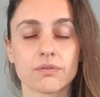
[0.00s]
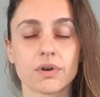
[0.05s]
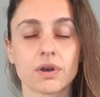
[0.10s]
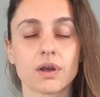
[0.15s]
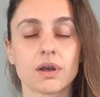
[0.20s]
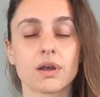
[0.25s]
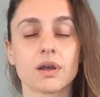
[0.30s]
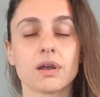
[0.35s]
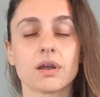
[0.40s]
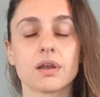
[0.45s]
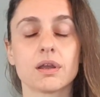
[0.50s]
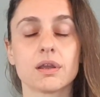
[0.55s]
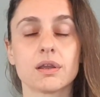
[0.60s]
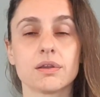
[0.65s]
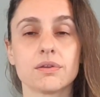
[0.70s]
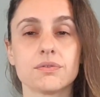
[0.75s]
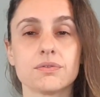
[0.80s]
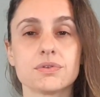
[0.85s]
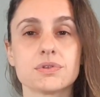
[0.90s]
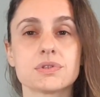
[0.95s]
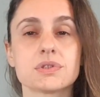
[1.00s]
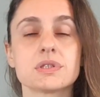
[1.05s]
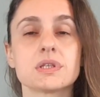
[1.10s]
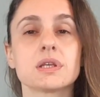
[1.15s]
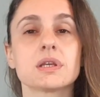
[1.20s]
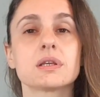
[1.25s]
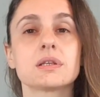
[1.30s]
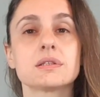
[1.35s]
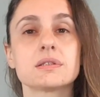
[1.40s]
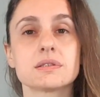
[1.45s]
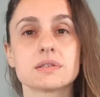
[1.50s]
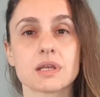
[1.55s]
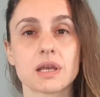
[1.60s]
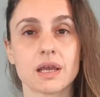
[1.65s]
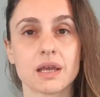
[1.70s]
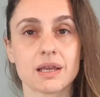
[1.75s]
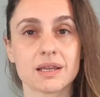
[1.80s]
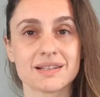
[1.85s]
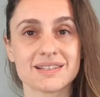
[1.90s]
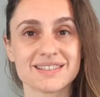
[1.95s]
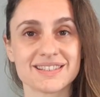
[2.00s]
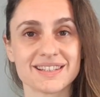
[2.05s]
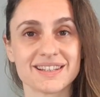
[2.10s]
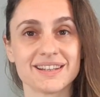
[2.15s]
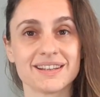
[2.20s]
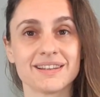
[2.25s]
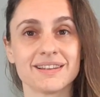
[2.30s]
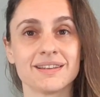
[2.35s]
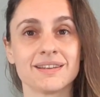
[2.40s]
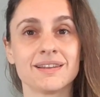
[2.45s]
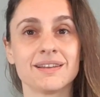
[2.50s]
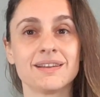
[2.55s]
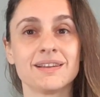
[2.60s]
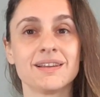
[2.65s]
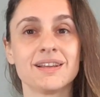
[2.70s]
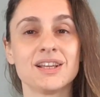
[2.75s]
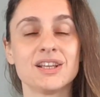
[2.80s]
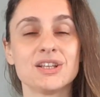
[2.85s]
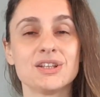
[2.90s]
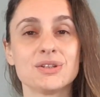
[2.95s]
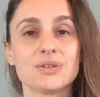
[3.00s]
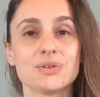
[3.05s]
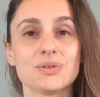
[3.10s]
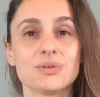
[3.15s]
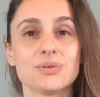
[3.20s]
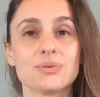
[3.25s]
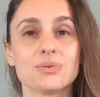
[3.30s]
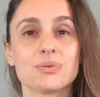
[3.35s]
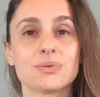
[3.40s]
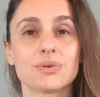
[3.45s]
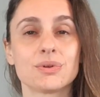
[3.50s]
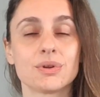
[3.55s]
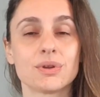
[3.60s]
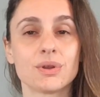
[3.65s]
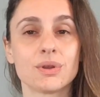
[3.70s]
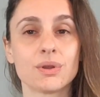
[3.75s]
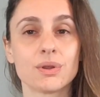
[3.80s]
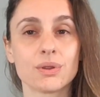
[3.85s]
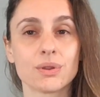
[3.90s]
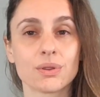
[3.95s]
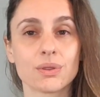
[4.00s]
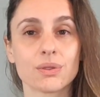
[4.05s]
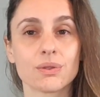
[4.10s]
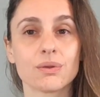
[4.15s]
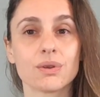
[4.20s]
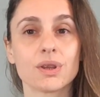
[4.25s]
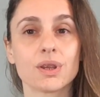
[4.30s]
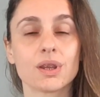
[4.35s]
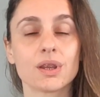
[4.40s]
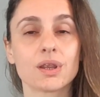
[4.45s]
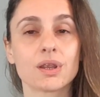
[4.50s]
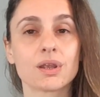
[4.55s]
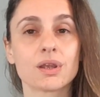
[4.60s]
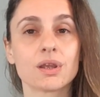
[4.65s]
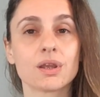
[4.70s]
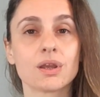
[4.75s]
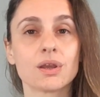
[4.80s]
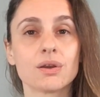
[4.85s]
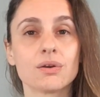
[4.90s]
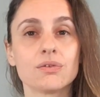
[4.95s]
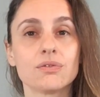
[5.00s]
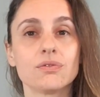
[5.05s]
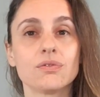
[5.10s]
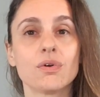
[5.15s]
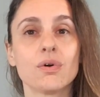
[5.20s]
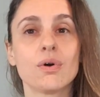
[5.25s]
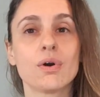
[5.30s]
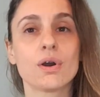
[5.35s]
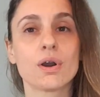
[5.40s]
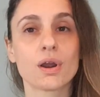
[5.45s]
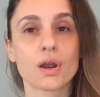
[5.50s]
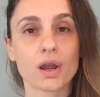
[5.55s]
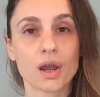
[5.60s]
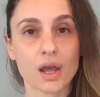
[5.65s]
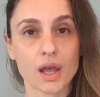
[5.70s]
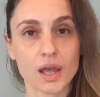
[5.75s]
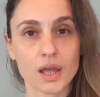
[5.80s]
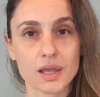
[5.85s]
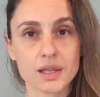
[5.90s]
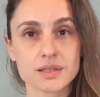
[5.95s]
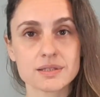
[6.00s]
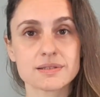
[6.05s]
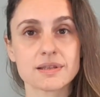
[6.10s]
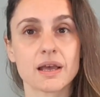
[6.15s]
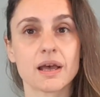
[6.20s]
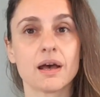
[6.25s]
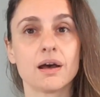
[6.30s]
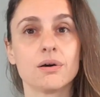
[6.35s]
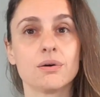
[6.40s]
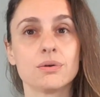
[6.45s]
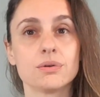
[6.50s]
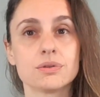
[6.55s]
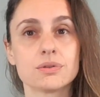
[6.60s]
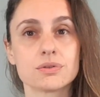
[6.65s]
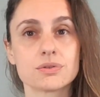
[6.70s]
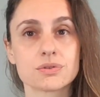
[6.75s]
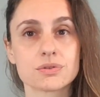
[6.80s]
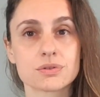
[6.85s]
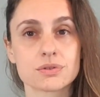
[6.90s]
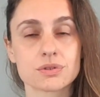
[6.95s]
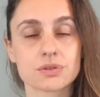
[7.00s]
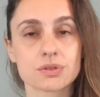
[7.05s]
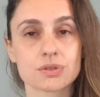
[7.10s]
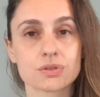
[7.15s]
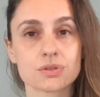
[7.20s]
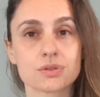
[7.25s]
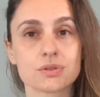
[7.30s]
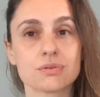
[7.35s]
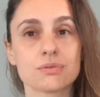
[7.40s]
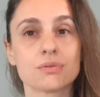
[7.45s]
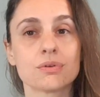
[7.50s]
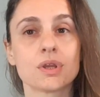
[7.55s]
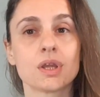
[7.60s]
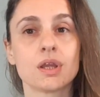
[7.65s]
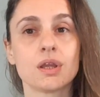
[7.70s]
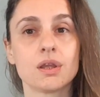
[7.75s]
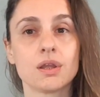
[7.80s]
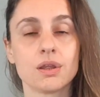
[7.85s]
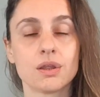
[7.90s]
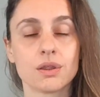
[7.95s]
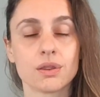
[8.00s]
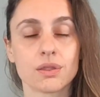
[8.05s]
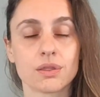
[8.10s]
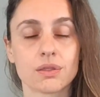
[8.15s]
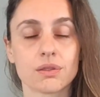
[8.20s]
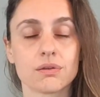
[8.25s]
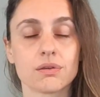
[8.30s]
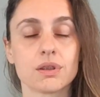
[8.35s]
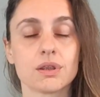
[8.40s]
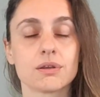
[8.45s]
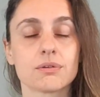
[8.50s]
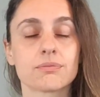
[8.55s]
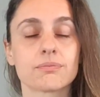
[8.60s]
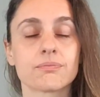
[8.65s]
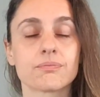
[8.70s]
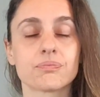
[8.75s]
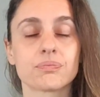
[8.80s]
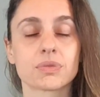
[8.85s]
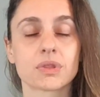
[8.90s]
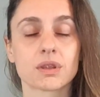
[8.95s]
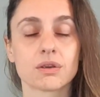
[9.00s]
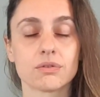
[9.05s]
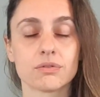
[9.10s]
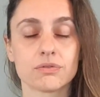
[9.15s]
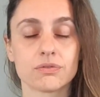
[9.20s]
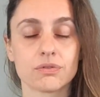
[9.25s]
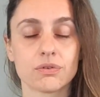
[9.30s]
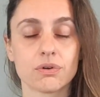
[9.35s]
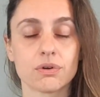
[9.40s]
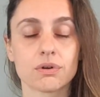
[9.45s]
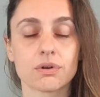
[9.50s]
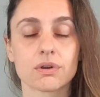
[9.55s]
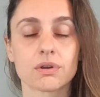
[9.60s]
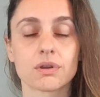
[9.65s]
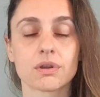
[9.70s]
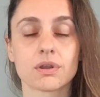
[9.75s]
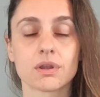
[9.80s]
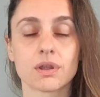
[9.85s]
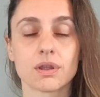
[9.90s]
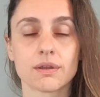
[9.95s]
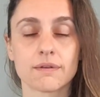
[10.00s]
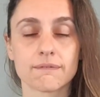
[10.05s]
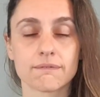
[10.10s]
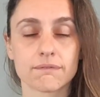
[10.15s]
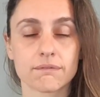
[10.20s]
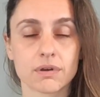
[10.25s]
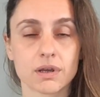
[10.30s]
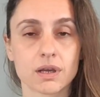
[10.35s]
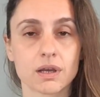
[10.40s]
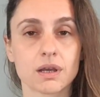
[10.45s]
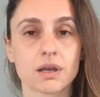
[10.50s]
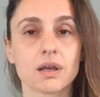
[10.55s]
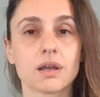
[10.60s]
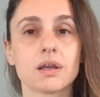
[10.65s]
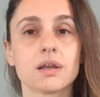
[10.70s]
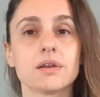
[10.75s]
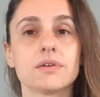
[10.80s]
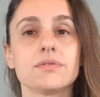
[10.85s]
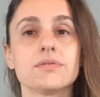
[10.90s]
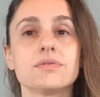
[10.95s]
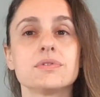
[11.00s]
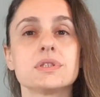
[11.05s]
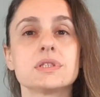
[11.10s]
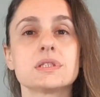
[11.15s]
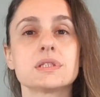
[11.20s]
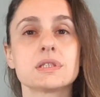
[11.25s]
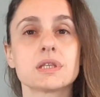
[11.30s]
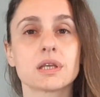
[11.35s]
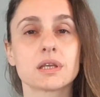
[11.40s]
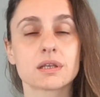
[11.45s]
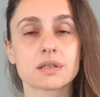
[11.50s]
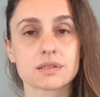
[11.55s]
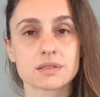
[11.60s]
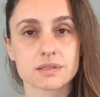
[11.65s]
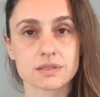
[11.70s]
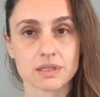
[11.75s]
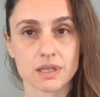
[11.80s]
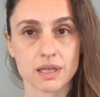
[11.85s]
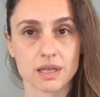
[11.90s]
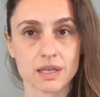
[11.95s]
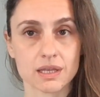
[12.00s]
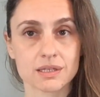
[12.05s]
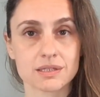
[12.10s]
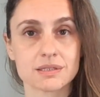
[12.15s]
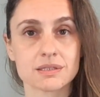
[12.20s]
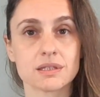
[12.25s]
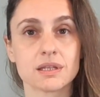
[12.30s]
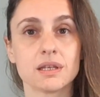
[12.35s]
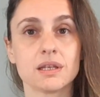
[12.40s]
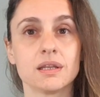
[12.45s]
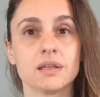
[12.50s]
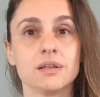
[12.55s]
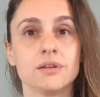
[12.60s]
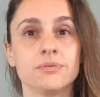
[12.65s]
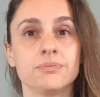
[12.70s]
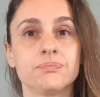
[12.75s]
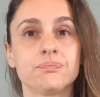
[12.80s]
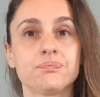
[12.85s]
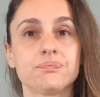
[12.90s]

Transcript: five, six, and in. Two, three, four, and out. Two, three, four, five, six, and in.